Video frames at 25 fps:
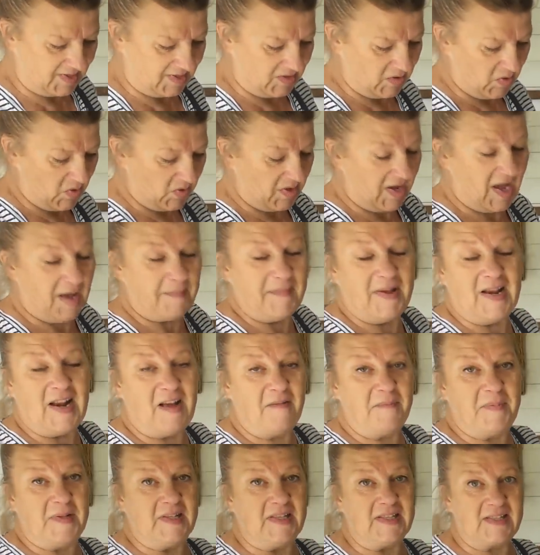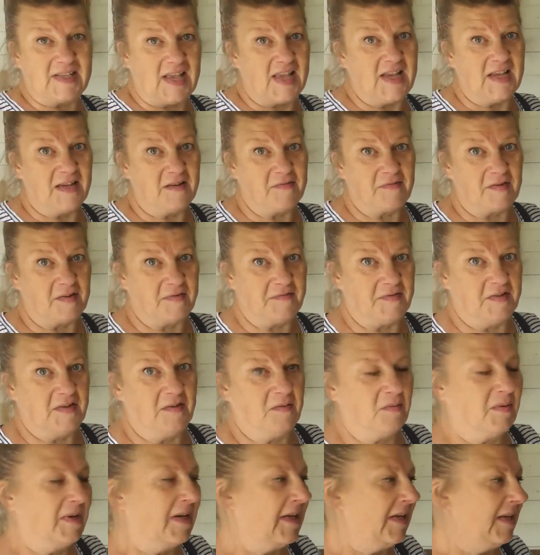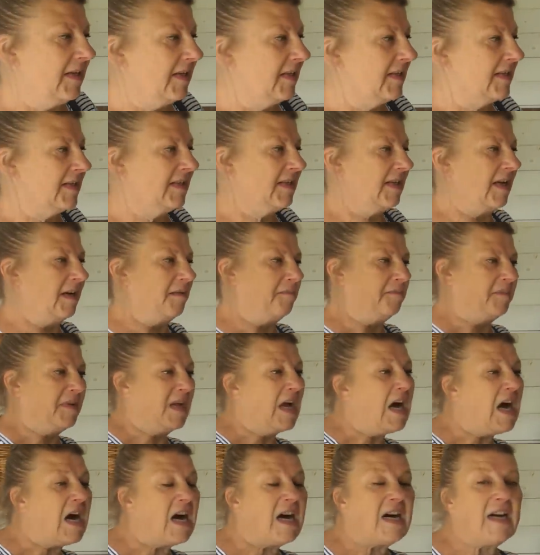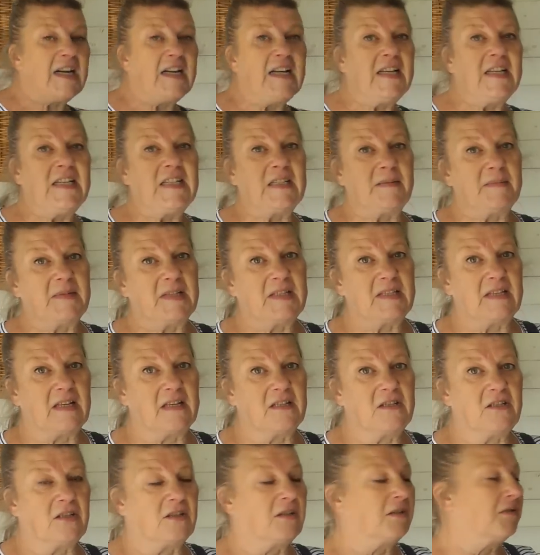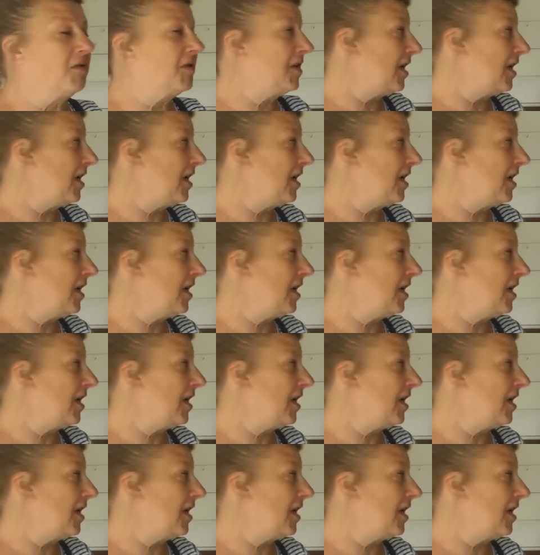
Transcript: Look, I mean, I've been saying for a few weeks I'm behind. I missed that chunk of